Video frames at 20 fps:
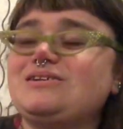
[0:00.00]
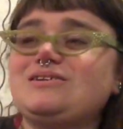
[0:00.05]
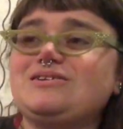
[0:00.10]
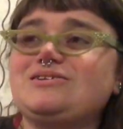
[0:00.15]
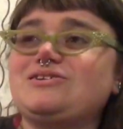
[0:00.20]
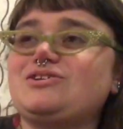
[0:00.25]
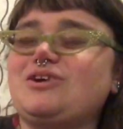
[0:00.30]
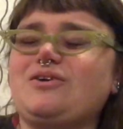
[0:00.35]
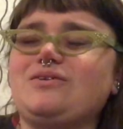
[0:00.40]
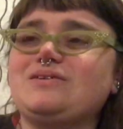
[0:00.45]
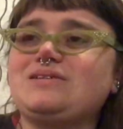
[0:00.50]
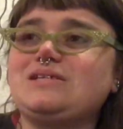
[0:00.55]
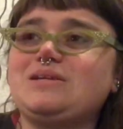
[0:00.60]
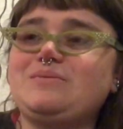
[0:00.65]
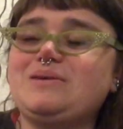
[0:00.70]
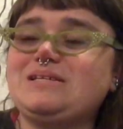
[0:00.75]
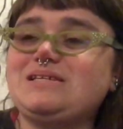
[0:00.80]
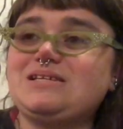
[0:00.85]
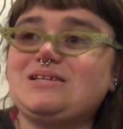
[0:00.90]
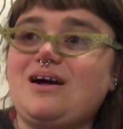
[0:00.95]
Charlotte's an
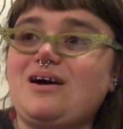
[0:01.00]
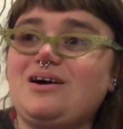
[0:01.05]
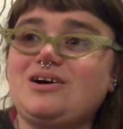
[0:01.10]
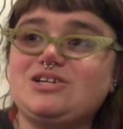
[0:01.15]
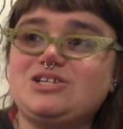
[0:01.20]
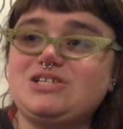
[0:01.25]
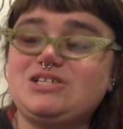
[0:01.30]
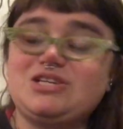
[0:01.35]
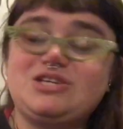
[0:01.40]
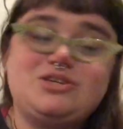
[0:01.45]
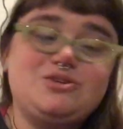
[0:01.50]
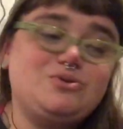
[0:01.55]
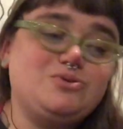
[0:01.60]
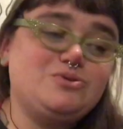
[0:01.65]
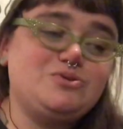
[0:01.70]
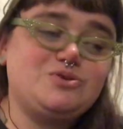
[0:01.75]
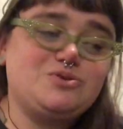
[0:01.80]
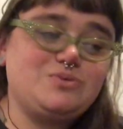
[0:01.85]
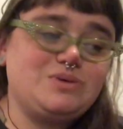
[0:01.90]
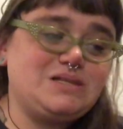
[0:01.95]
amazing dog. She's a
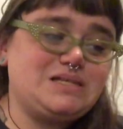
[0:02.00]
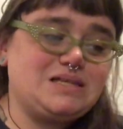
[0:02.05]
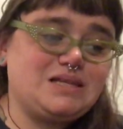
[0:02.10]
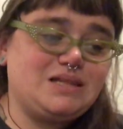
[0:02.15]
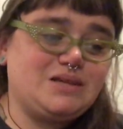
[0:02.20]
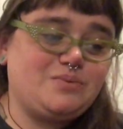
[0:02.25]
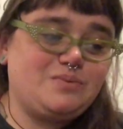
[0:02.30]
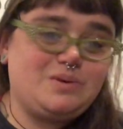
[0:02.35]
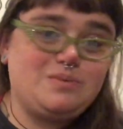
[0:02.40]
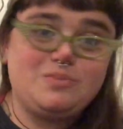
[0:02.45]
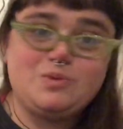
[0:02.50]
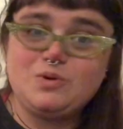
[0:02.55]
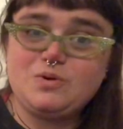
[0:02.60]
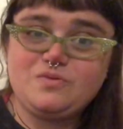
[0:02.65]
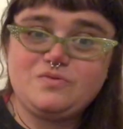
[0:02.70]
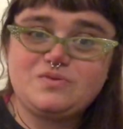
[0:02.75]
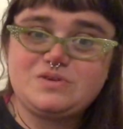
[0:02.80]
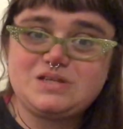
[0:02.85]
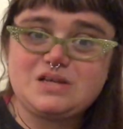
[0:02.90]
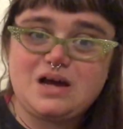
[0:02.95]
huge reason that we
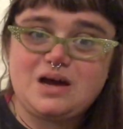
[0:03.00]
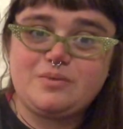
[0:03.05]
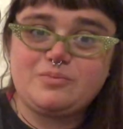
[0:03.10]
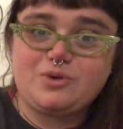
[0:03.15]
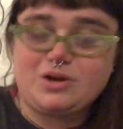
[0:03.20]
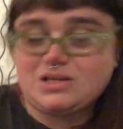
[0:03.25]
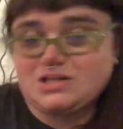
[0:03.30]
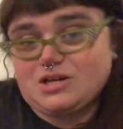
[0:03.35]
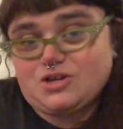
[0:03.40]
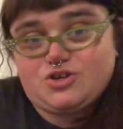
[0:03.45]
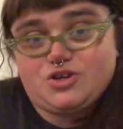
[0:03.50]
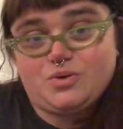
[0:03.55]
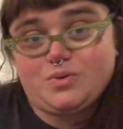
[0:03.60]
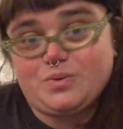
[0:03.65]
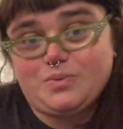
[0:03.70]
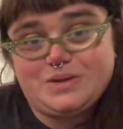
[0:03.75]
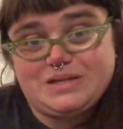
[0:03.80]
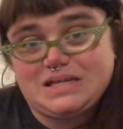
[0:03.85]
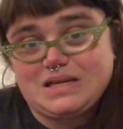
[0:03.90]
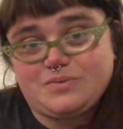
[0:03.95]
moved cross country
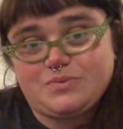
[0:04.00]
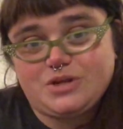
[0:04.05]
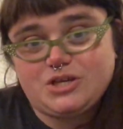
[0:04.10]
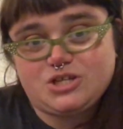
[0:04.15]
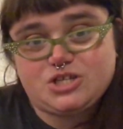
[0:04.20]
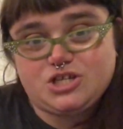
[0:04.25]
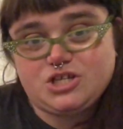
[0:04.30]
when we did.